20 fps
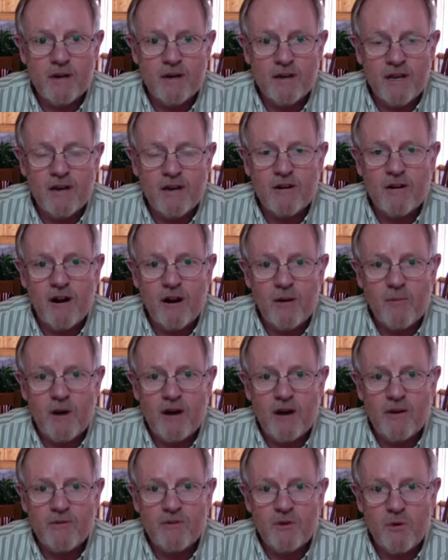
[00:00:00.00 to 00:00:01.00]
income
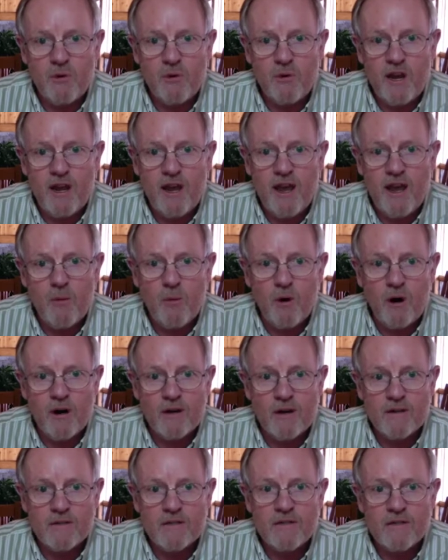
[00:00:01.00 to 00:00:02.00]
out through
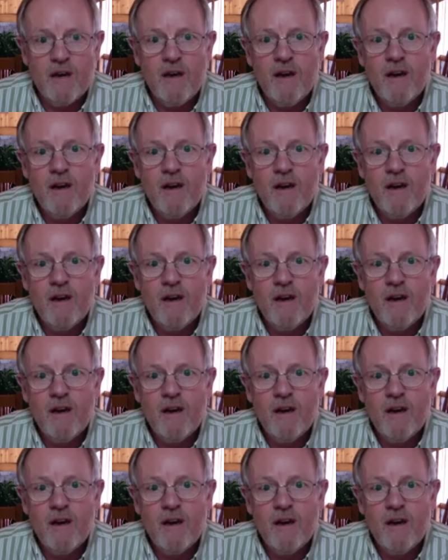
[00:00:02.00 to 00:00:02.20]
K-1s,